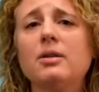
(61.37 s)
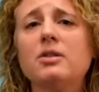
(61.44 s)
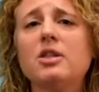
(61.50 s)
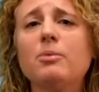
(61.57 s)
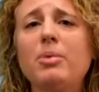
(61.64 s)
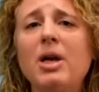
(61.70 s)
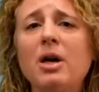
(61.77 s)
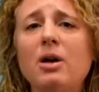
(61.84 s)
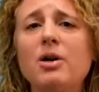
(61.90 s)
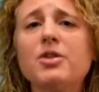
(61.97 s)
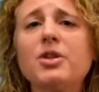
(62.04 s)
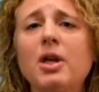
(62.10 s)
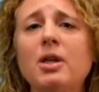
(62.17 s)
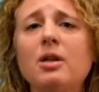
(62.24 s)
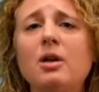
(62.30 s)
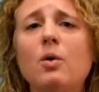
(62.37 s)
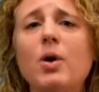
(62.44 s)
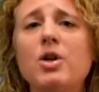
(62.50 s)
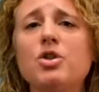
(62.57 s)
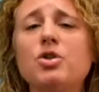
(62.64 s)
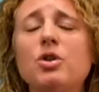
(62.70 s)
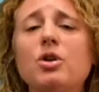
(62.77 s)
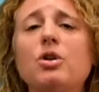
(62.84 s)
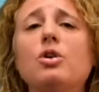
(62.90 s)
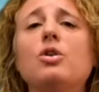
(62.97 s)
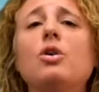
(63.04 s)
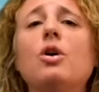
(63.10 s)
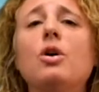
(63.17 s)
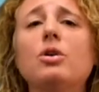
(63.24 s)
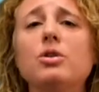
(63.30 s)
to be asking the question,
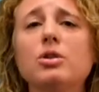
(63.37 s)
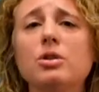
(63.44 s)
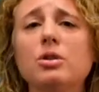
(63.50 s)
God,